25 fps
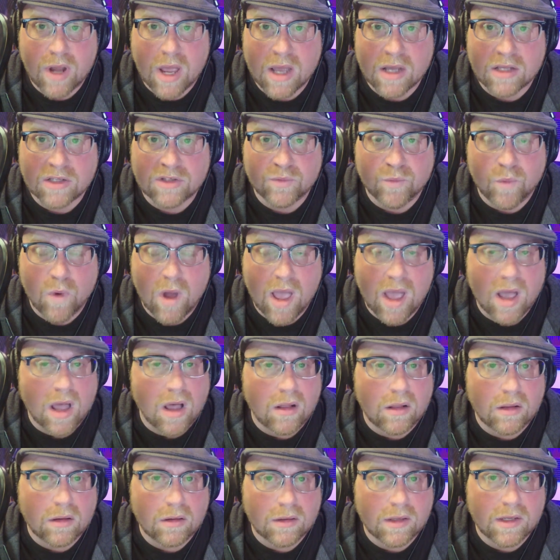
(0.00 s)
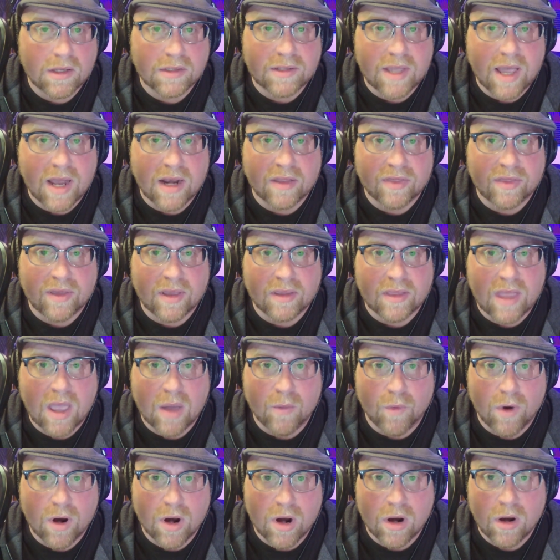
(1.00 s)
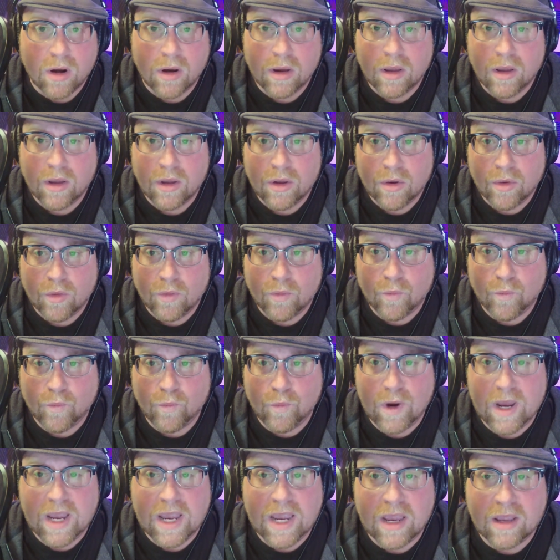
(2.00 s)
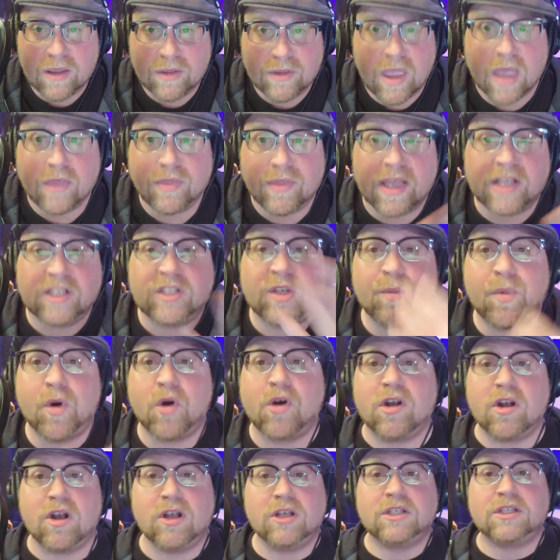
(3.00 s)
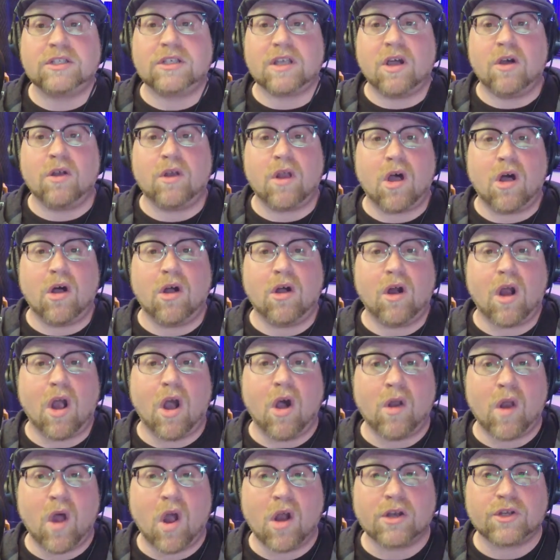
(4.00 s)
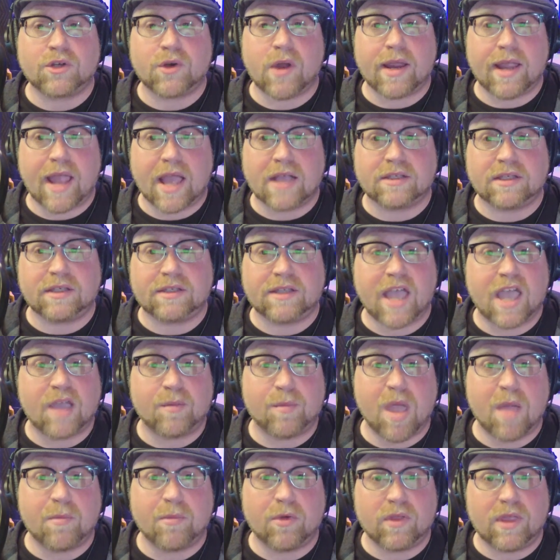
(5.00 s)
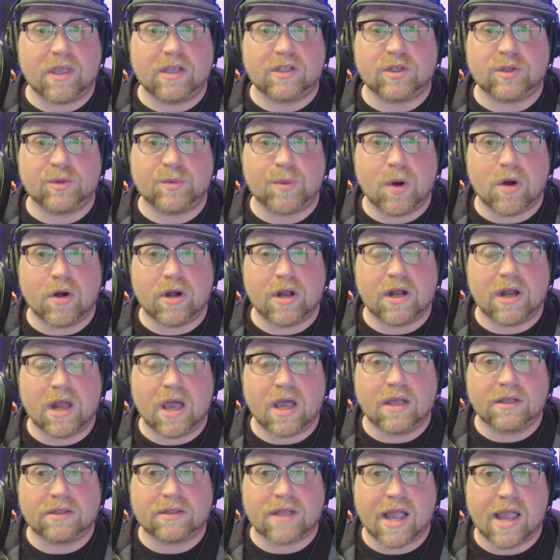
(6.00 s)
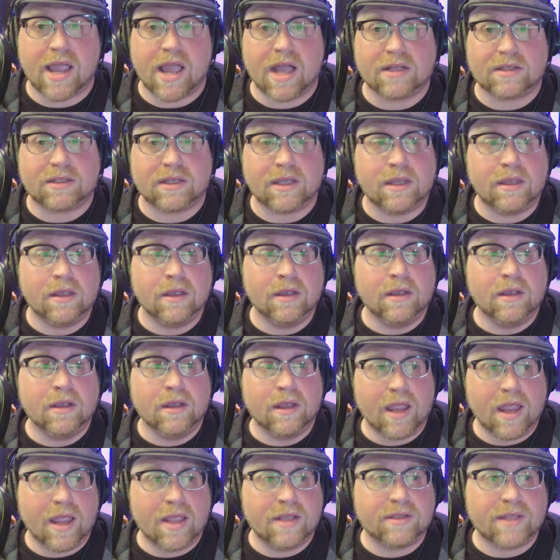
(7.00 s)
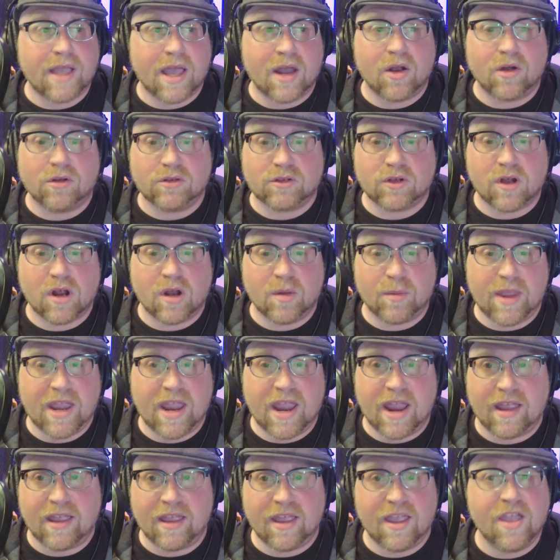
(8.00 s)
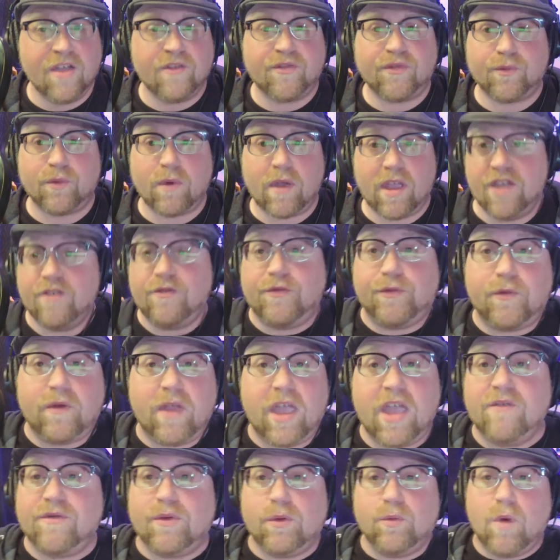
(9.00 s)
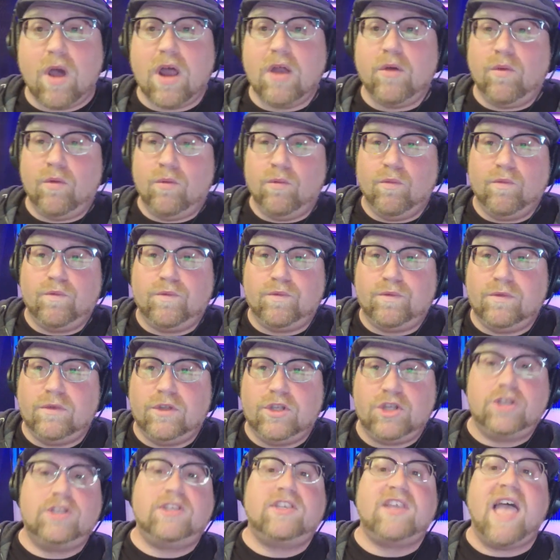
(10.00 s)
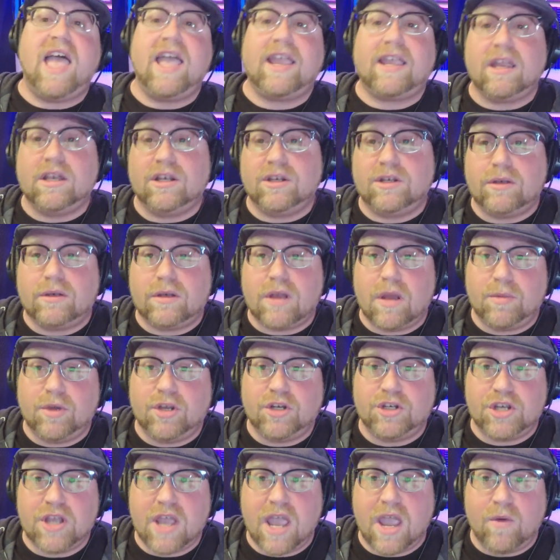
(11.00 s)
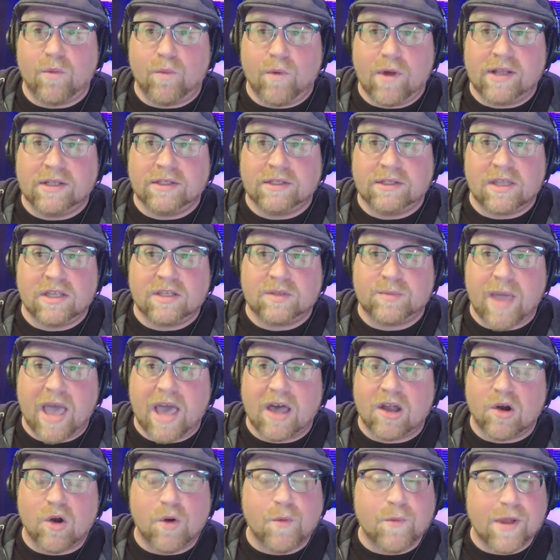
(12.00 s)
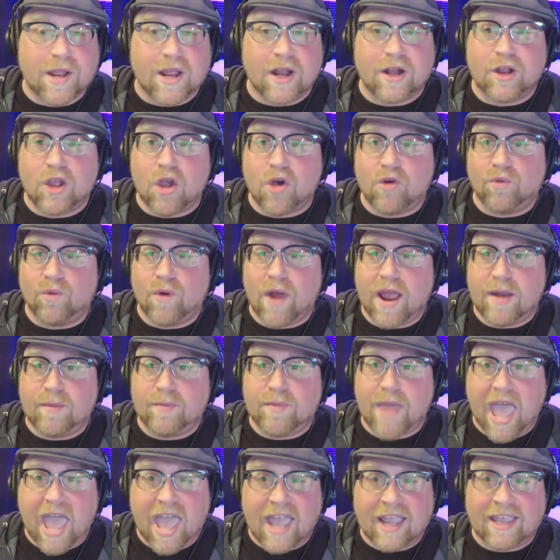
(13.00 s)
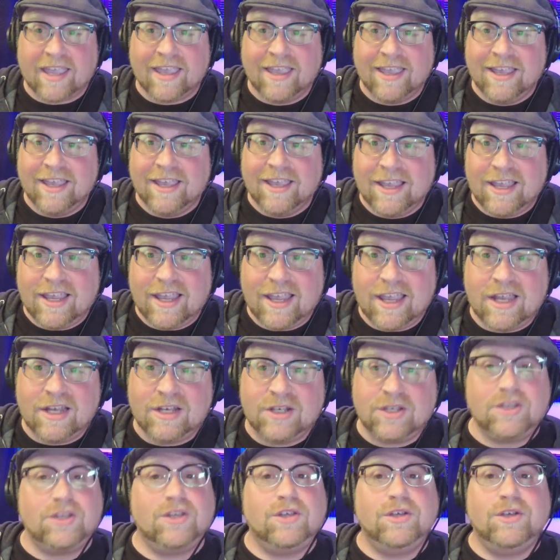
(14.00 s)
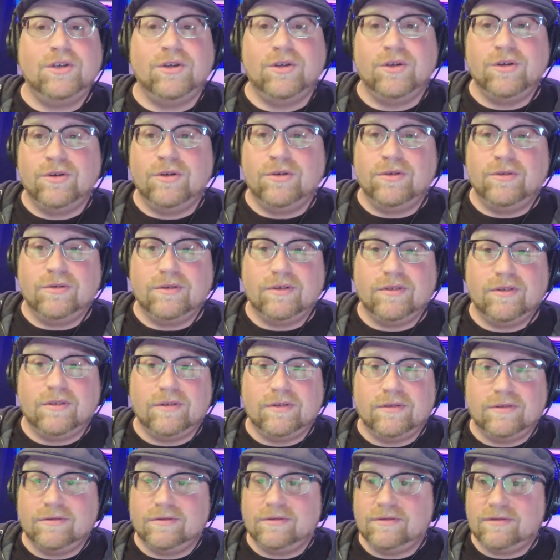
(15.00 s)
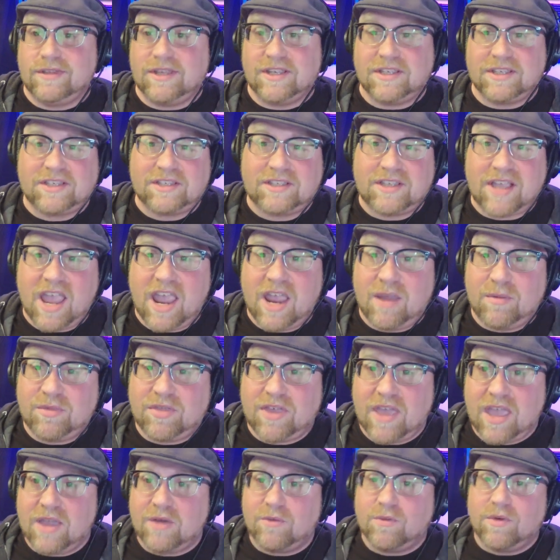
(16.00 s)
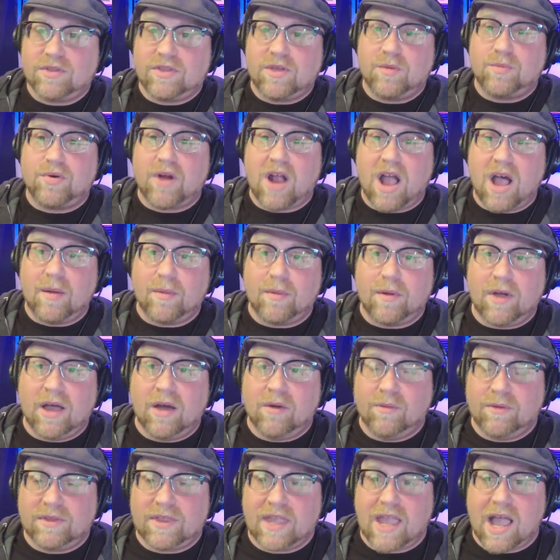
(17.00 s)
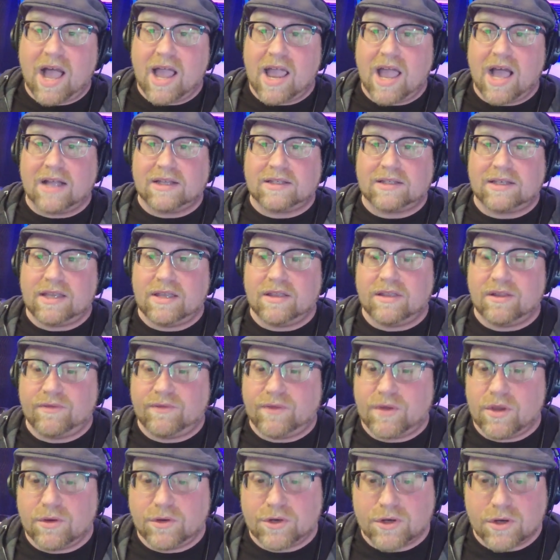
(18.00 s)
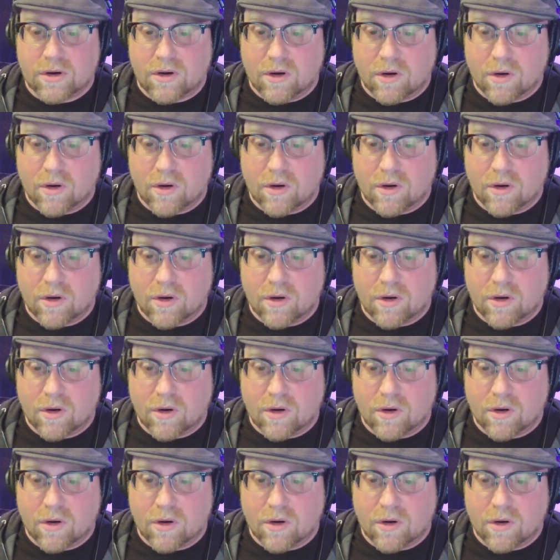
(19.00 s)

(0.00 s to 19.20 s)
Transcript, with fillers: as well? Is that a thing that where we they supported us on our on our strike as a SAG member? They supported us, IATSE. Is that mm-hmm. also going to be if if if and when SAG and WGA wins this battle, are we going to go right back into not for two the years. same thing with the prop uh, with the IATSE in the future?